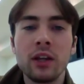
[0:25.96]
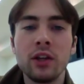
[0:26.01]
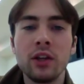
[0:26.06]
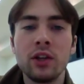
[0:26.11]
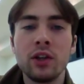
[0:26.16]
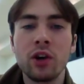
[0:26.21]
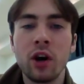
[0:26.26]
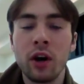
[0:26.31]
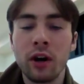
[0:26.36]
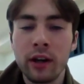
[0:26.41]

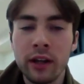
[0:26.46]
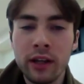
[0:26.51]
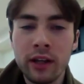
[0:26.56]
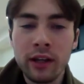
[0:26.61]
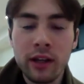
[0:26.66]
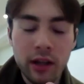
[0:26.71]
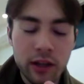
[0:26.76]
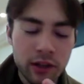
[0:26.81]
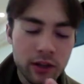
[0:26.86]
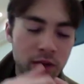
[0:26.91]

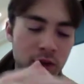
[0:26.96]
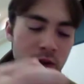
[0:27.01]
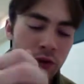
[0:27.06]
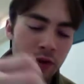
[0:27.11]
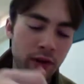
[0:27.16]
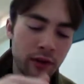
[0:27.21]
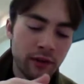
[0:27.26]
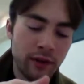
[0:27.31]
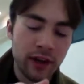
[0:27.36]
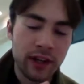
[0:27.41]
Jargon is
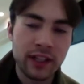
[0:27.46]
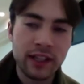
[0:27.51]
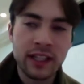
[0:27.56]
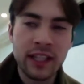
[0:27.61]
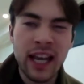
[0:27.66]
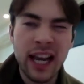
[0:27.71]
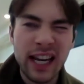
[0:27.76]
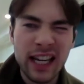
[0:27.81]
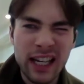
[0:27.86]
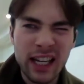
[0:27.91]
usually very
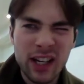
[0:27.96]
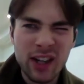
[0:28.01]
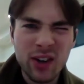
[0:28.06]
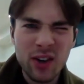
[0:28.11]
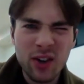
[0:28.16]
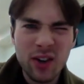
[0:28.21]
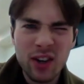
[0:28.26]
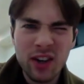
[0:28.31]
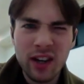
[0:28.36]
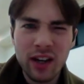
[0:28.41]

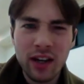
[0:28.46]
technical,